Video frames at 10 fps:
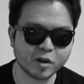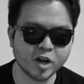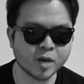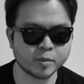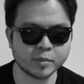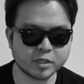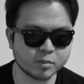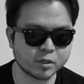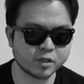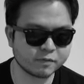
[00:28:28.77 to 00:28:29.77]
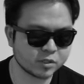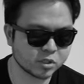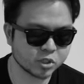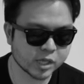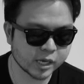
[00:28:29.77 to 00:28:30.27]
compliment them enough. This
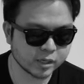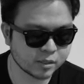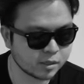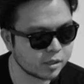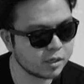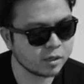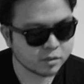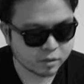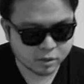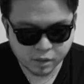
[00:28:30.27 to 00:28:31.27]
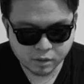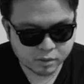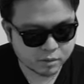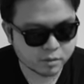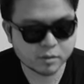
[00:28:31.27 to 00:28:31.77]
jacket, the
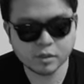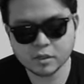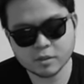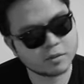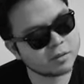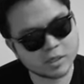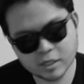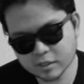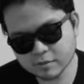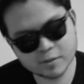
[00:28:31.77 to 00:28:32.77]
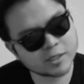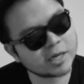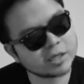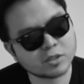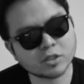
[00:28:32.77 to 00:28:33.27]
color, it,
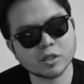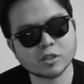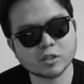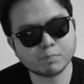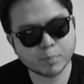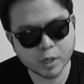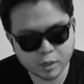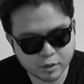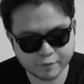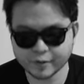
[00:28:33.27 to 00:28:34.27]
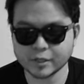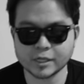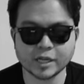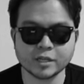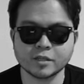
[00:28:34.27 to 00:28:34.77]
it just, it's perfect.
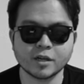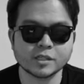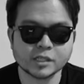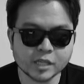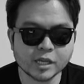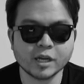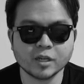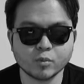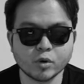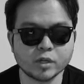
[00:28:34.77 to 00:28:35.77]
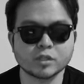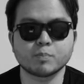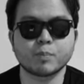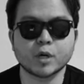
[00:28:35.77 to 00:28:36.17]
I cannot say anymore. It's